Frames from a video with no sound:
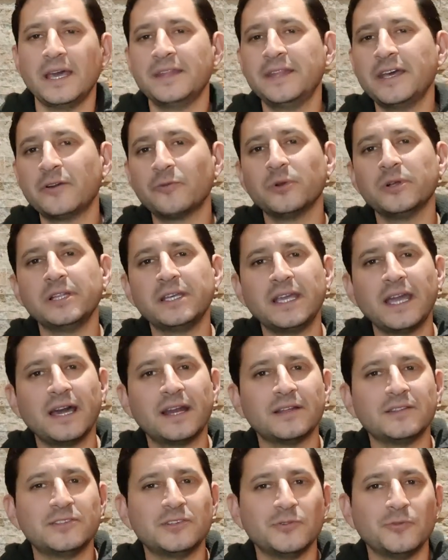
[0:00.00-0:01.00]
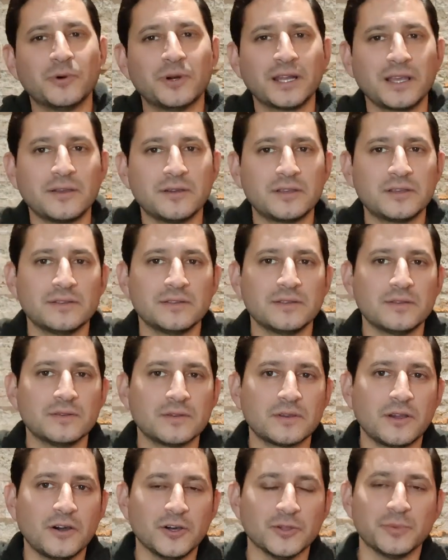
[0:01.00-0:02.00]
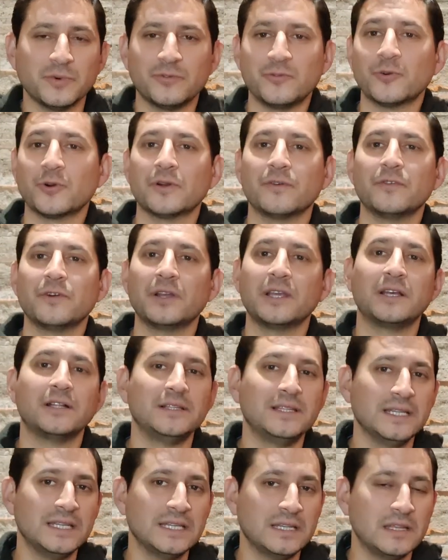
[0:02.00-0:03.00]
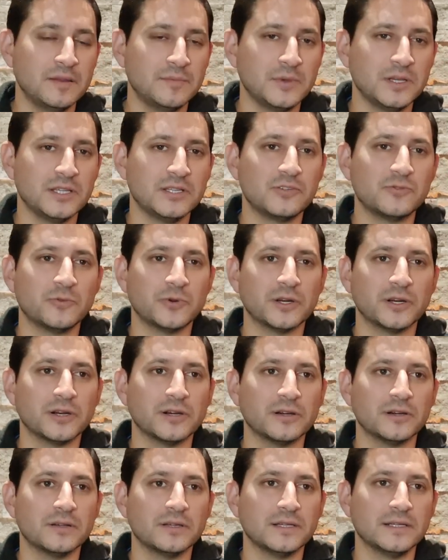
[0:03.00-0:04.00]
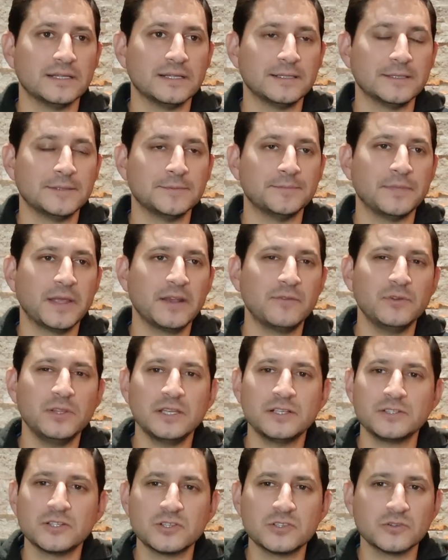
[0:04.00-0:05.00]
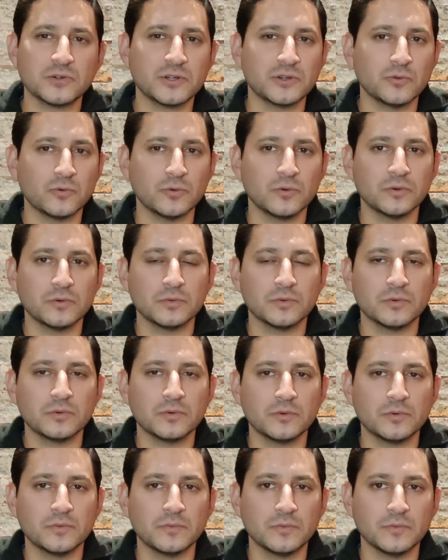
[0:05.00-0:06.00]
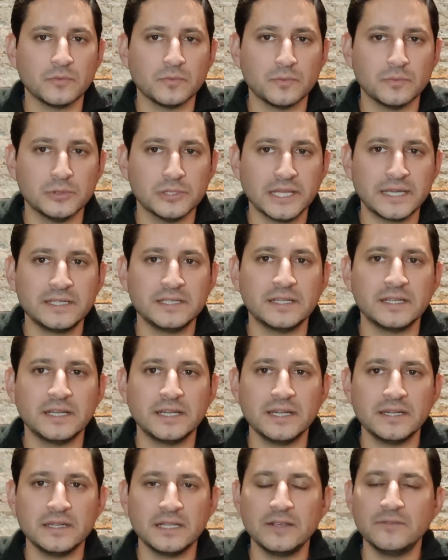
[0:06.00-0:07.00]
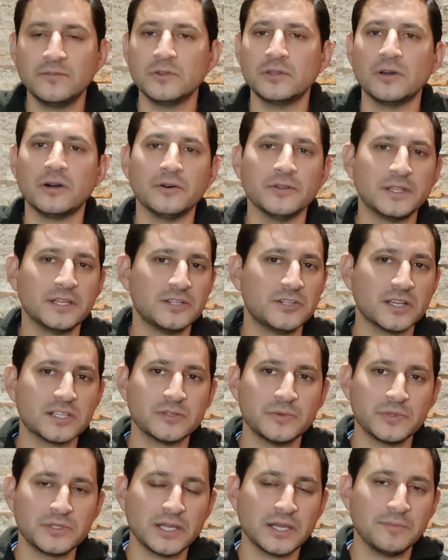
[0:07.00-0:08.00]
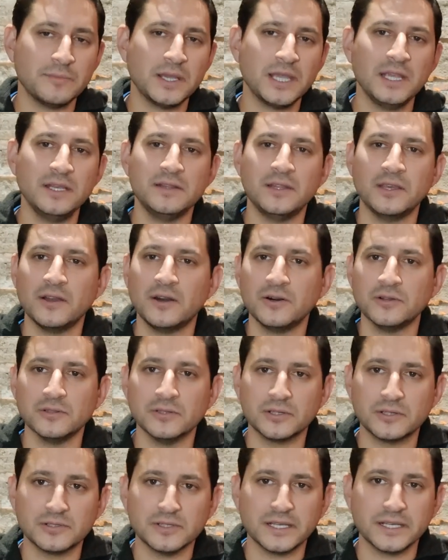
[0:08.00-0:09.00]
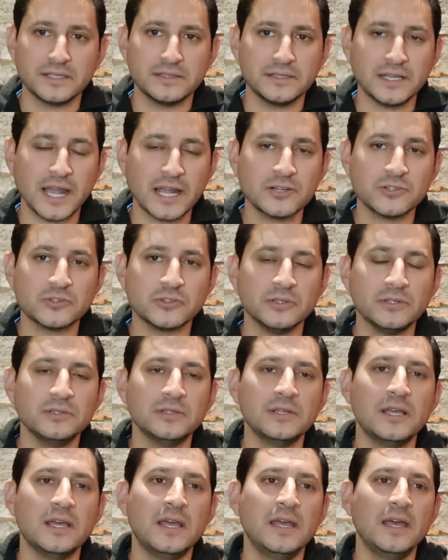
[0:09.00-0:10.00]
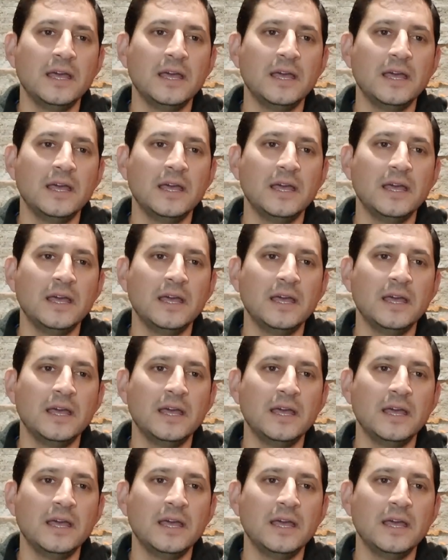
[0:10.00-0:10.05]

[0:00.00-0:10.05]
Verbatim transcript: And that really added to what I called before a very clean image where um, everything just sort of blended in. Even though all the adjustments I made, they all look like natural,